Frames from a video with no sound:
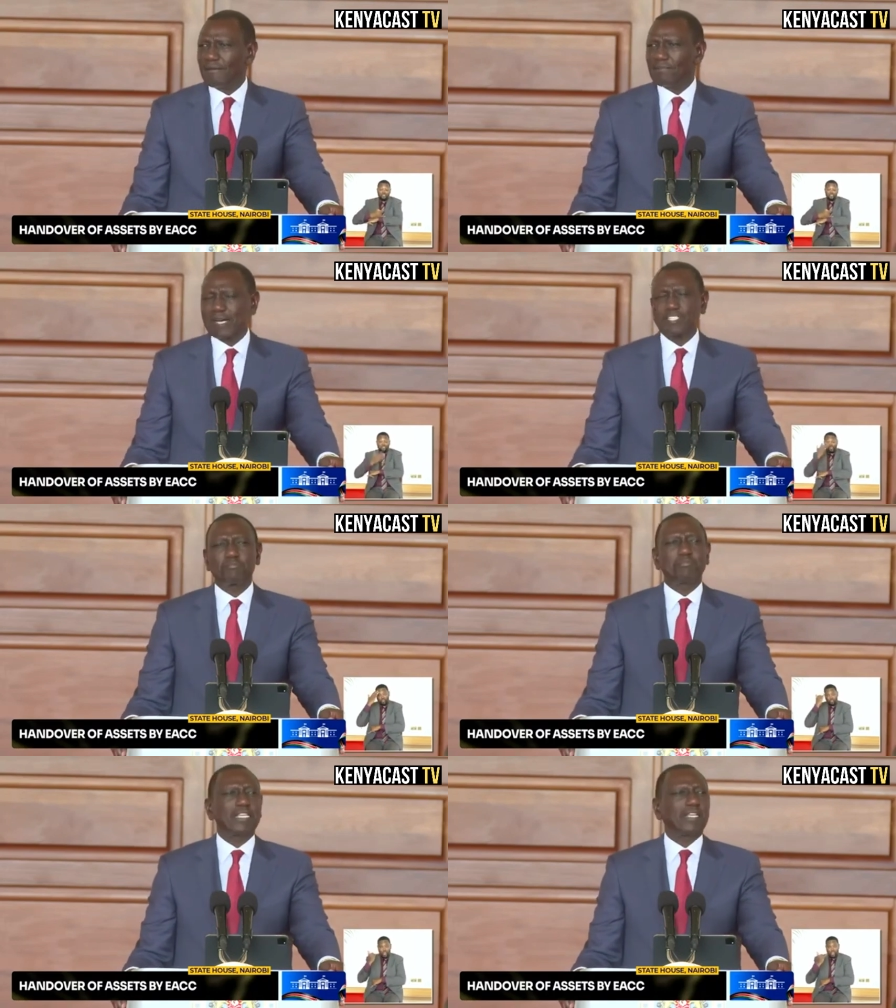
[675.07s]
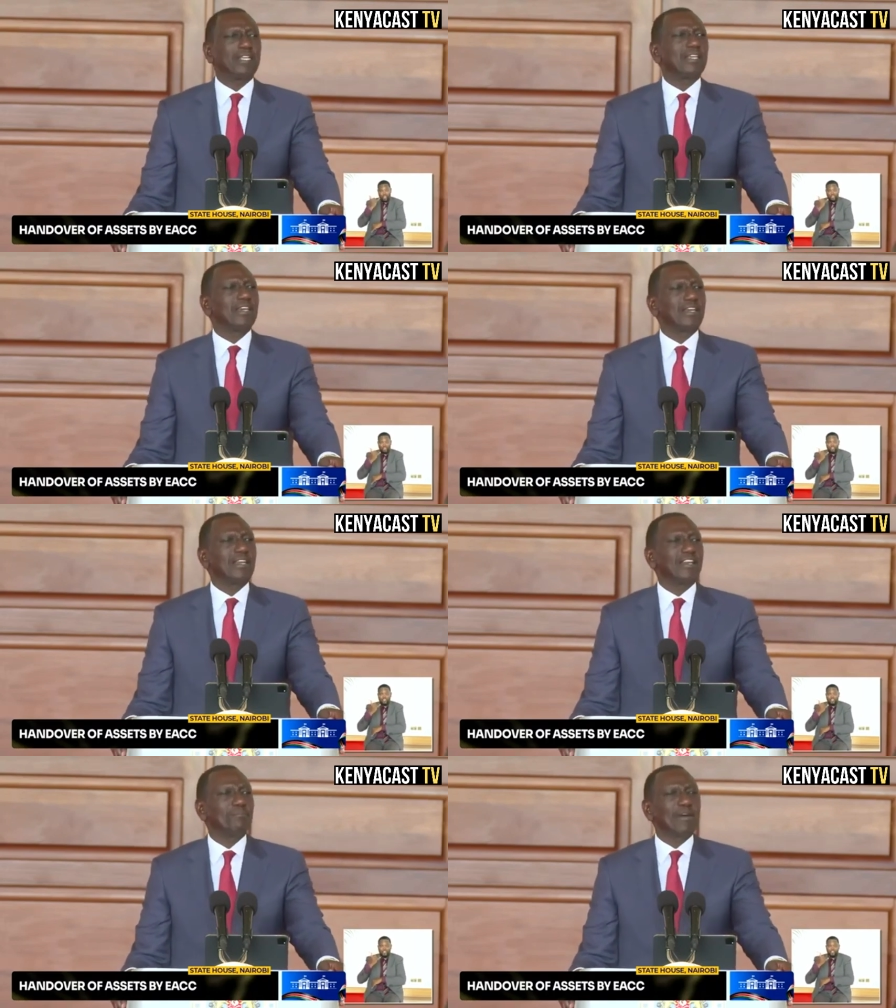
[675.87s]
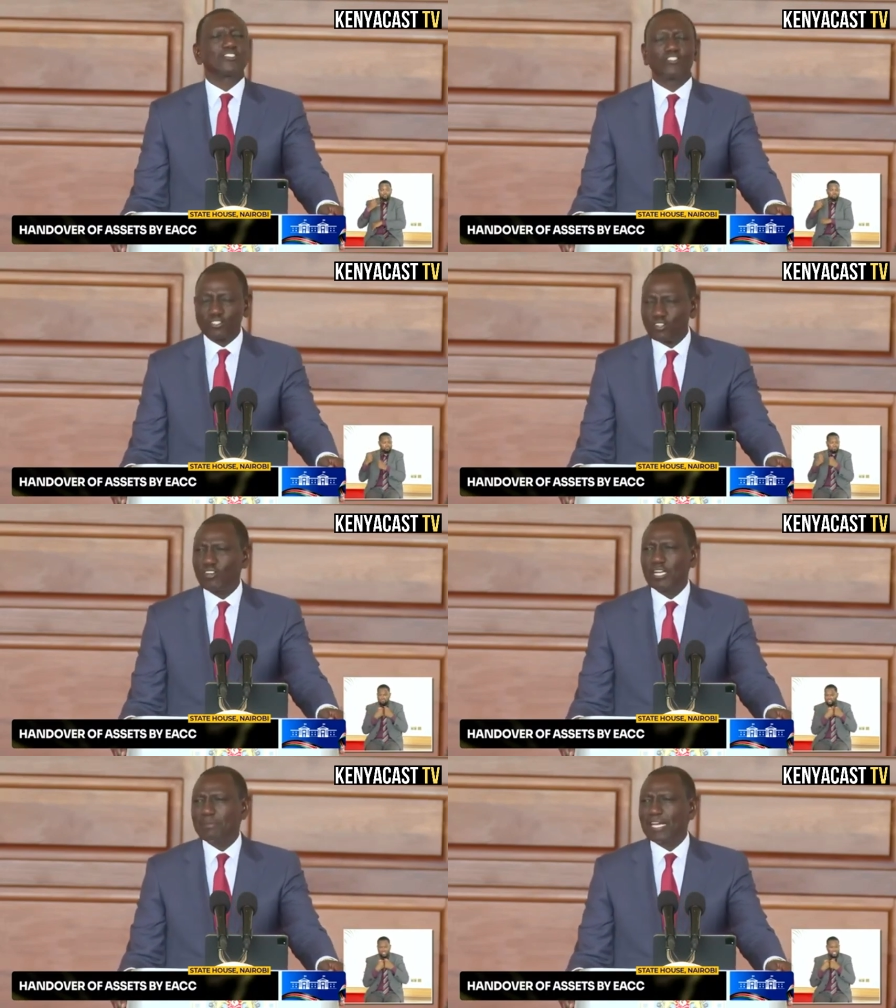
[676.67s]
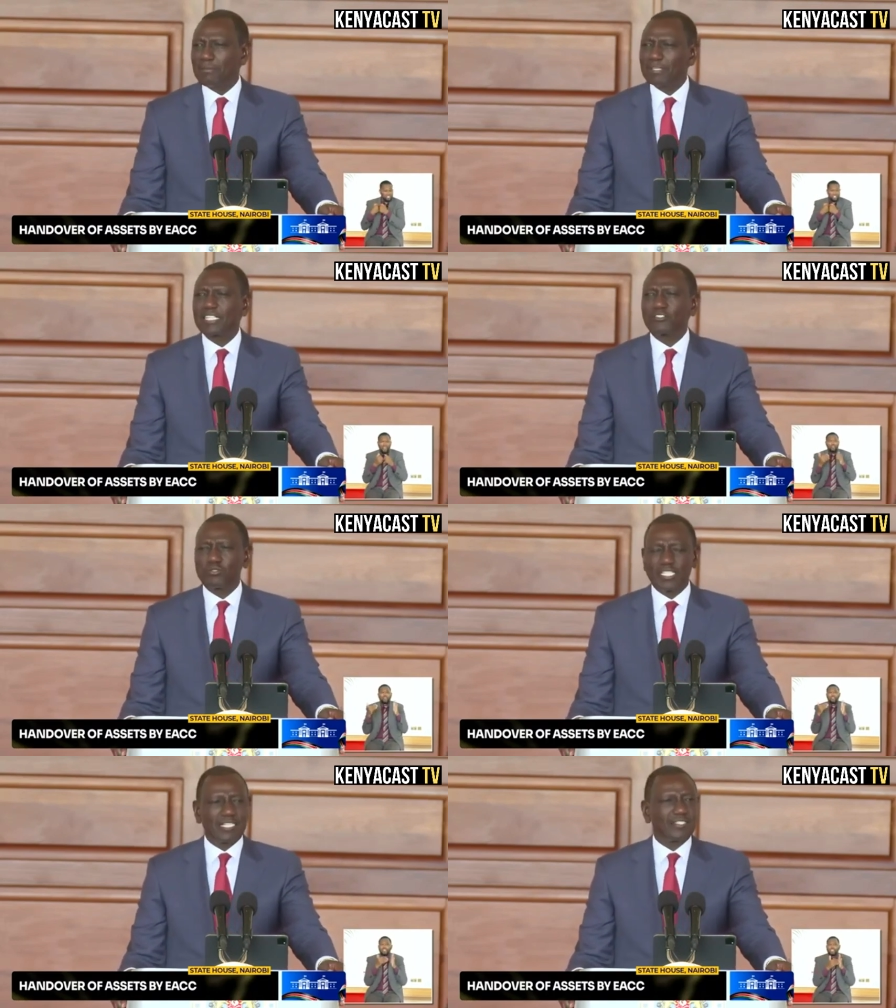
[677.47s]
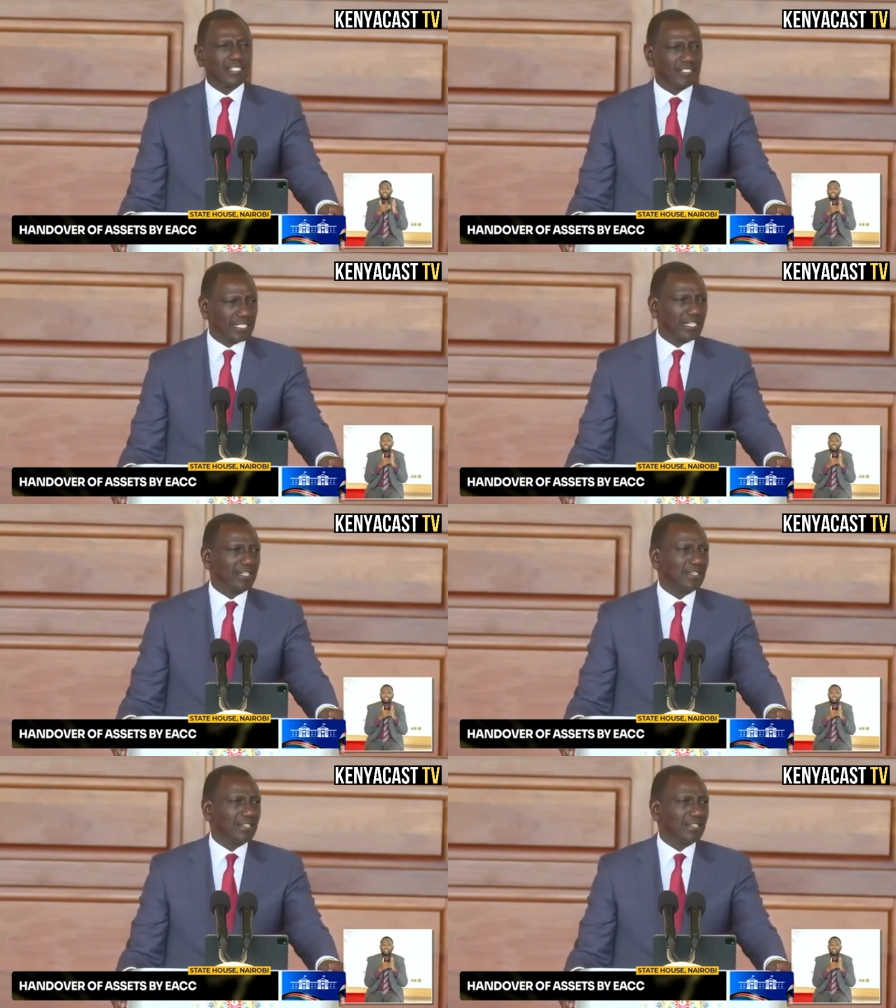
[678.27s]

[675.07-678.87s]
must be must not only be limited to E S C C,